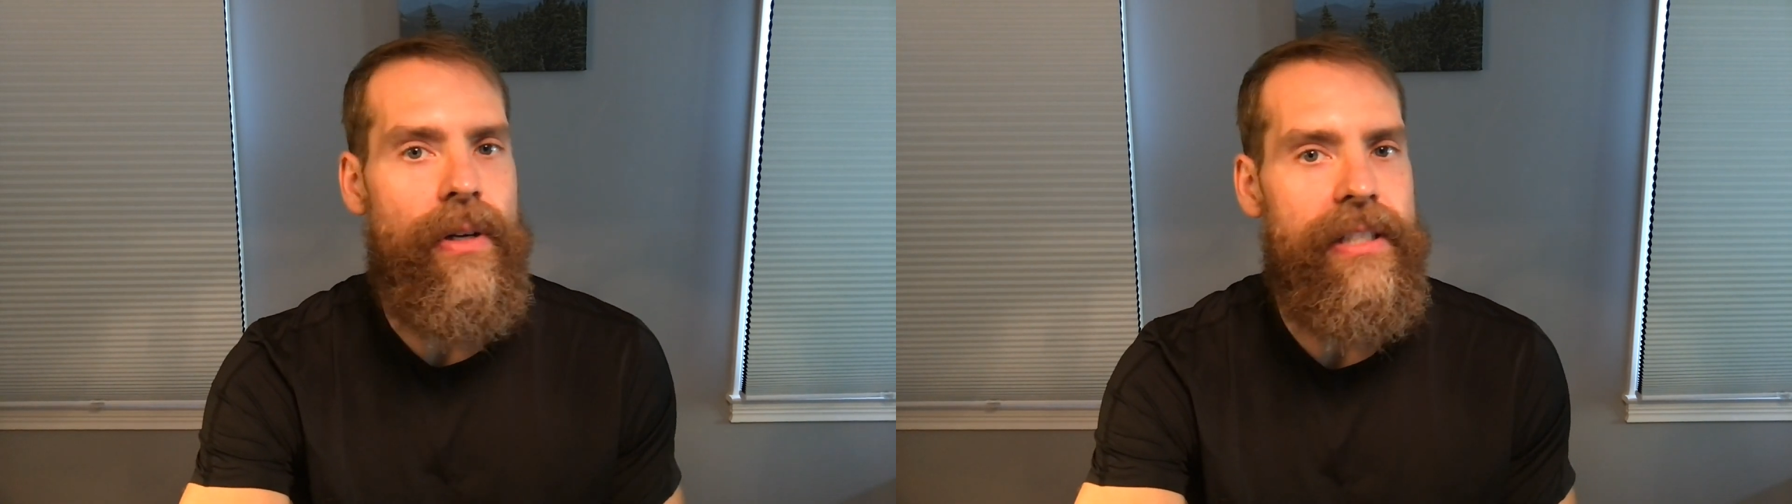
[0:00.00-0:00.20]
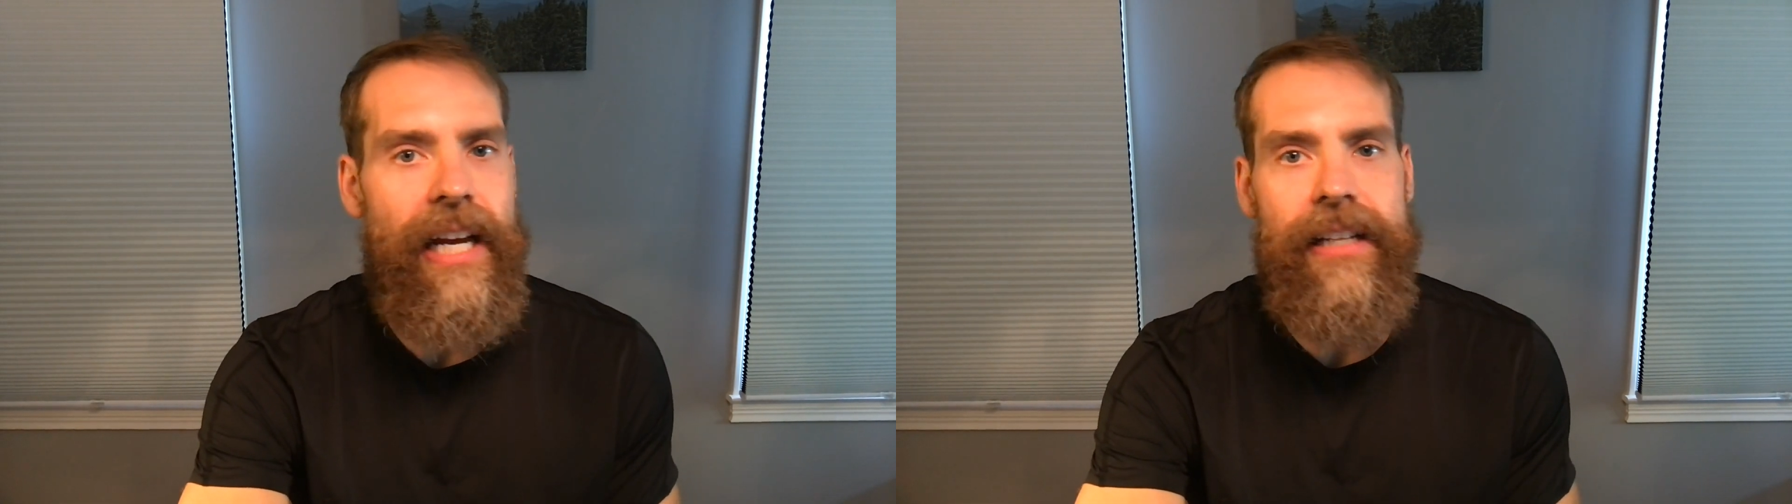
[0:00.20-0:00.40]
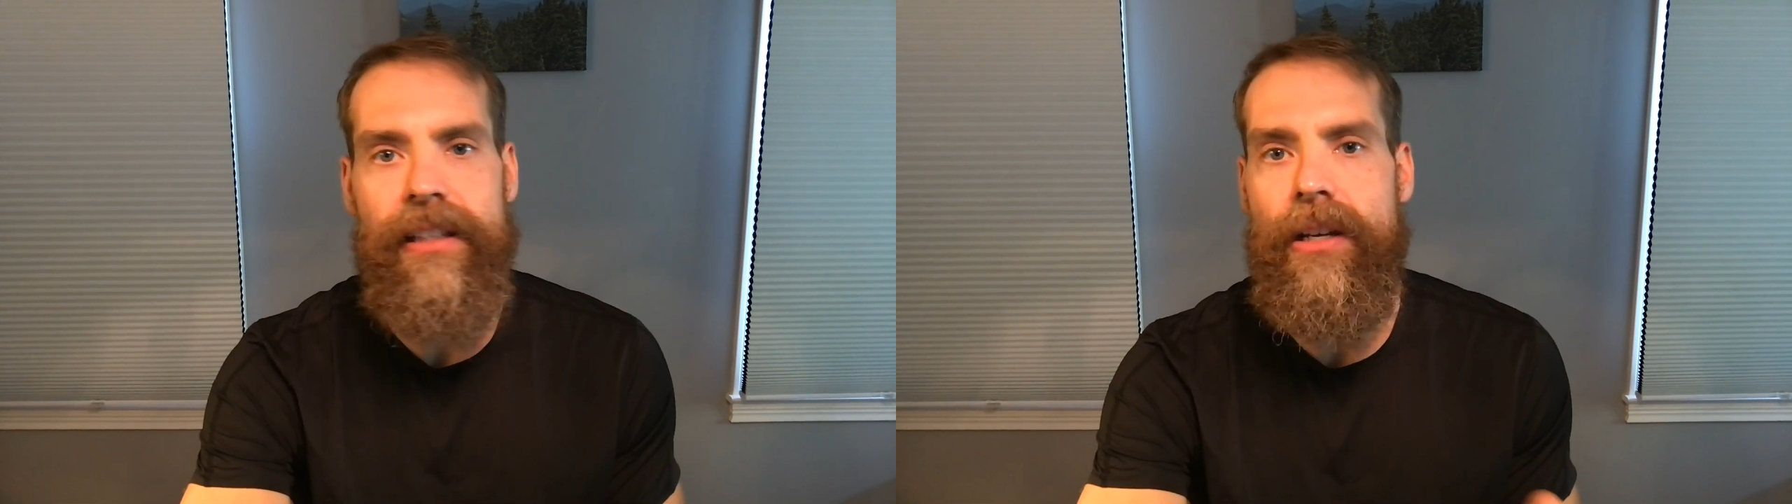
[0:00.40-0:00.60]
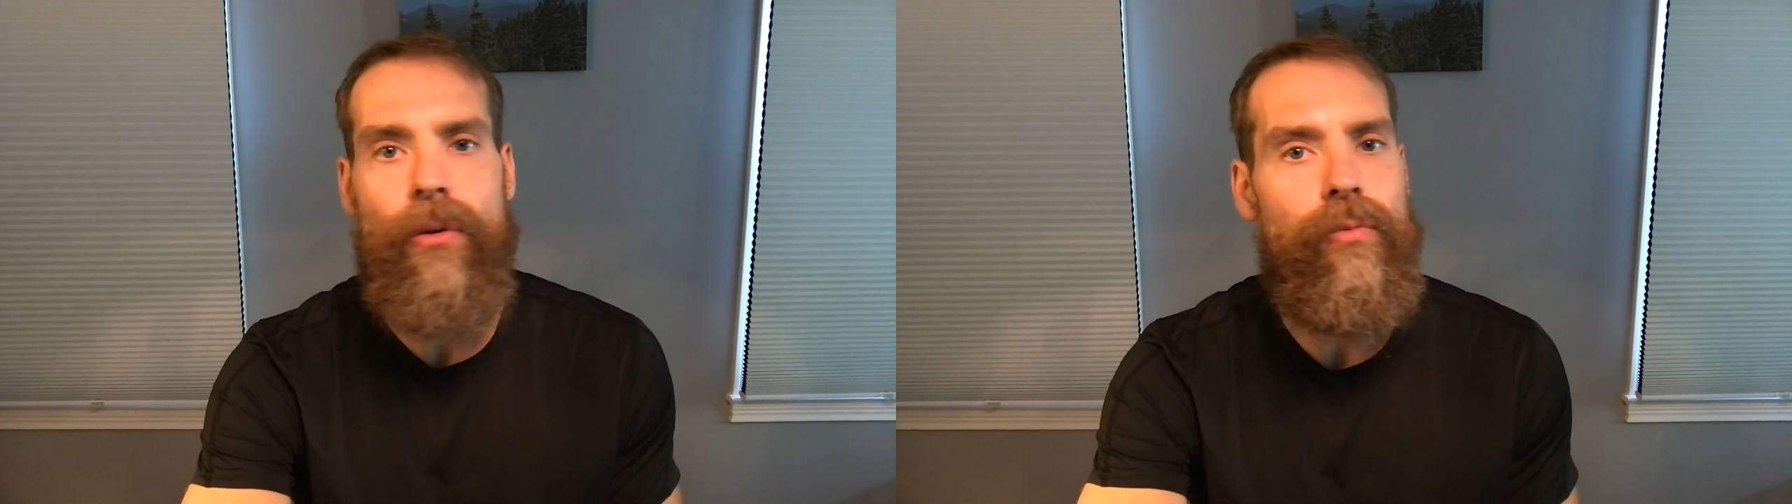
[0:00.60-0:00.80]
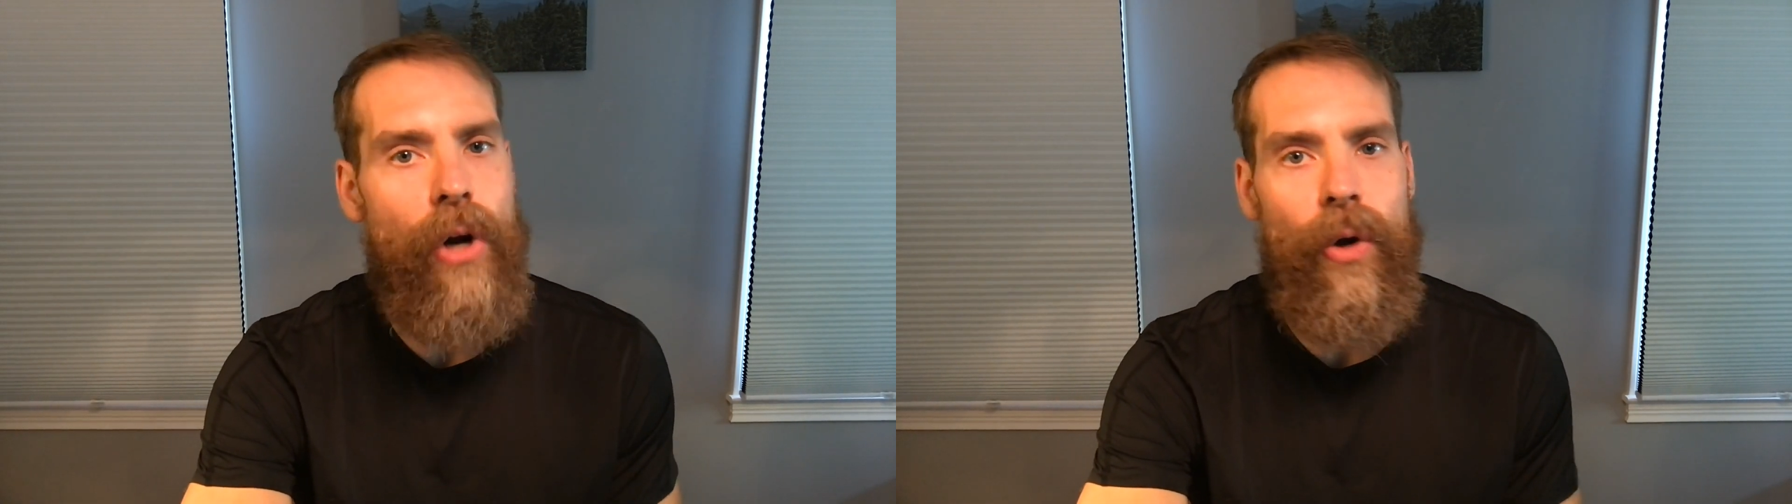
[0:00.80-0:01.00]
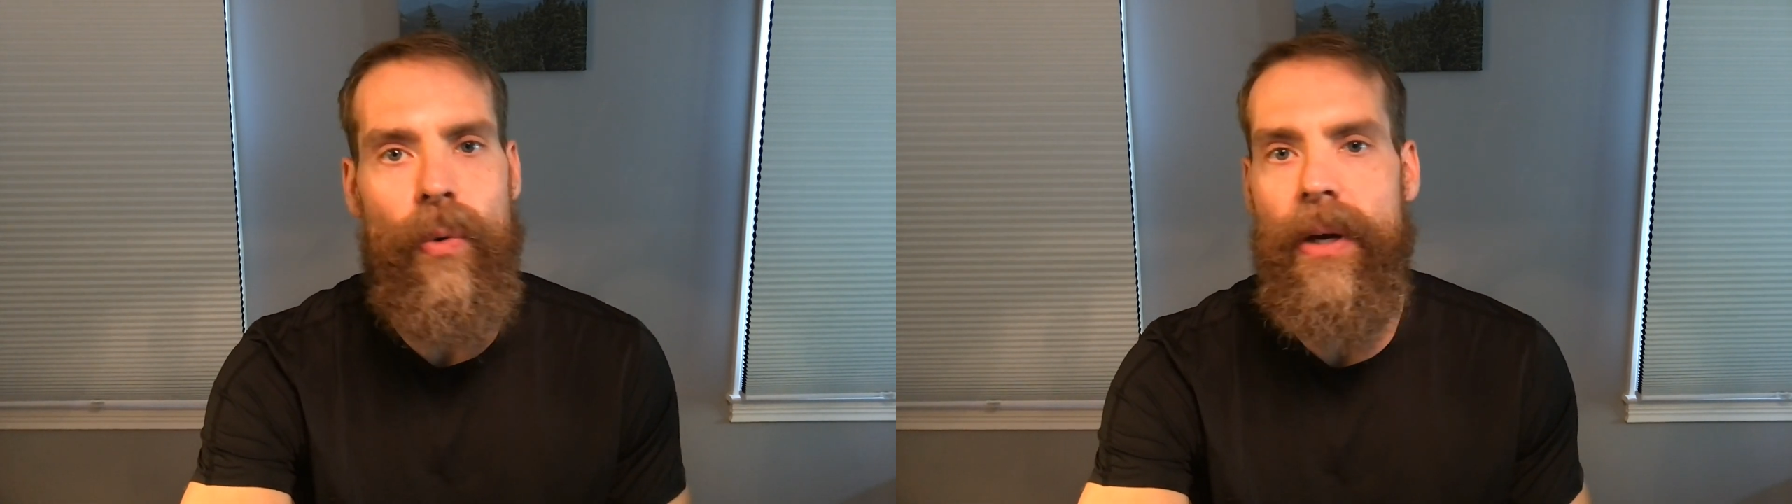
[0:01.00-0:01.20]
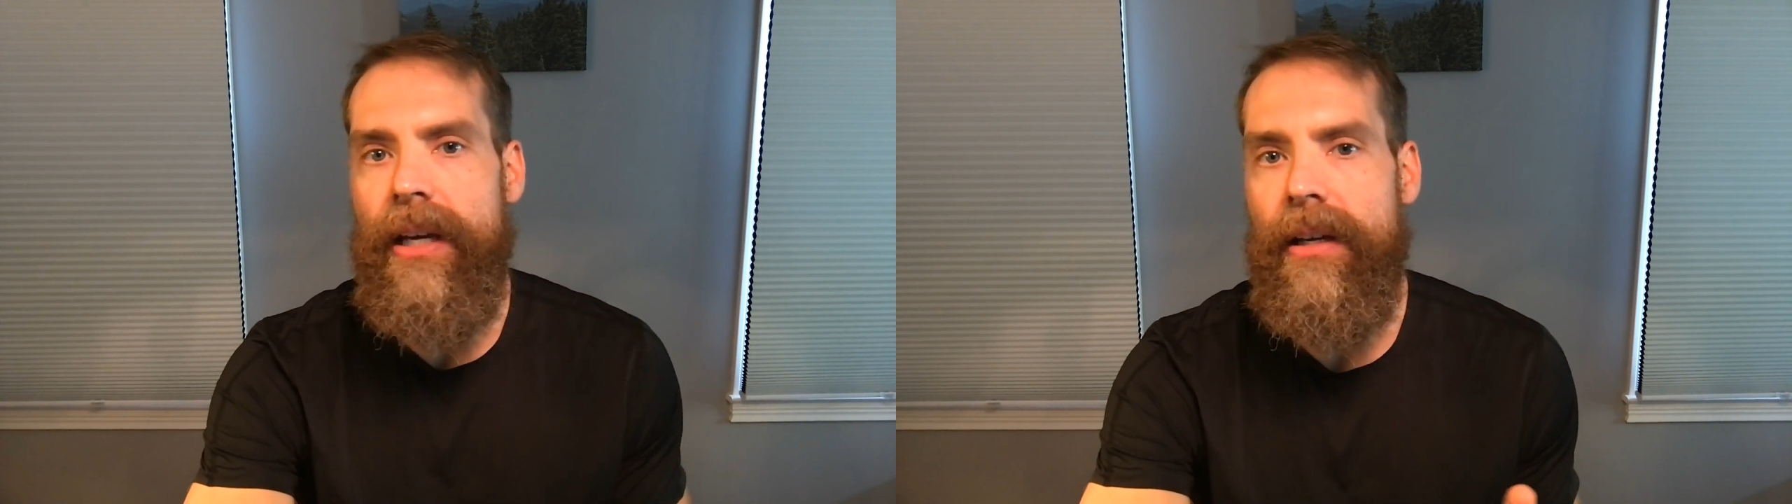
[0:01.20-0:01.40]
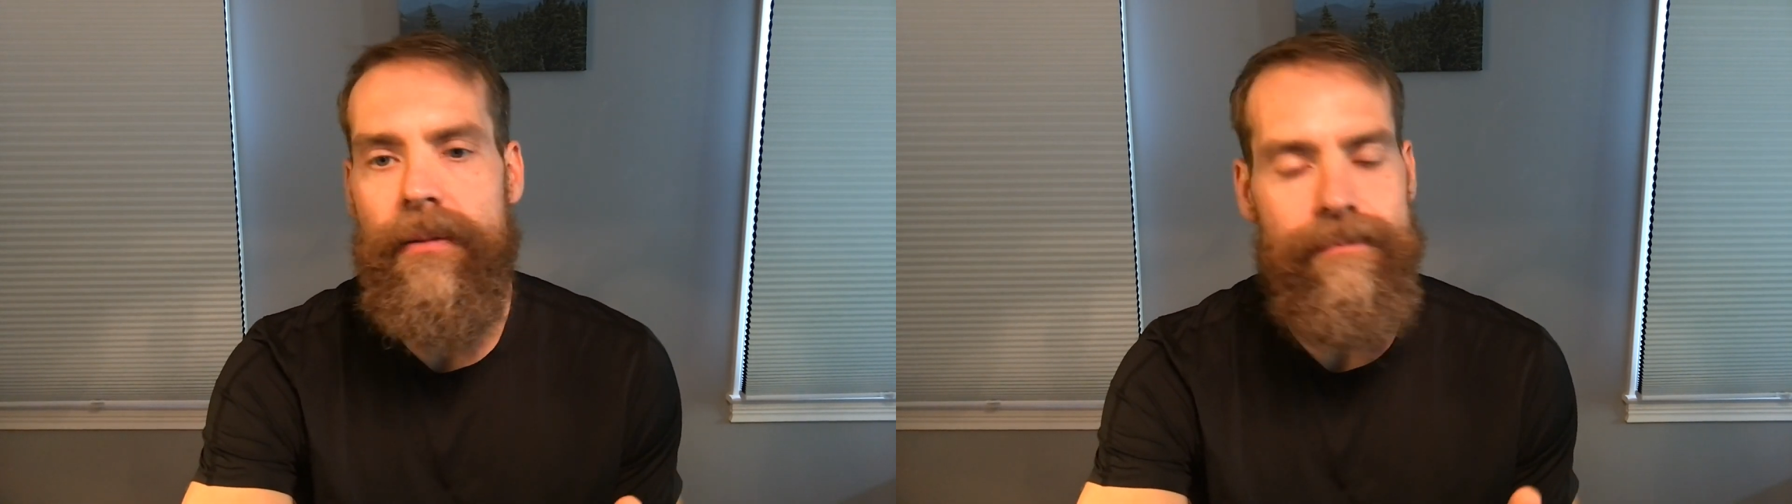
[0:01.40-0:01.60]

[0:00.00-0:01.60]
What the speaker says: cycling, rowing,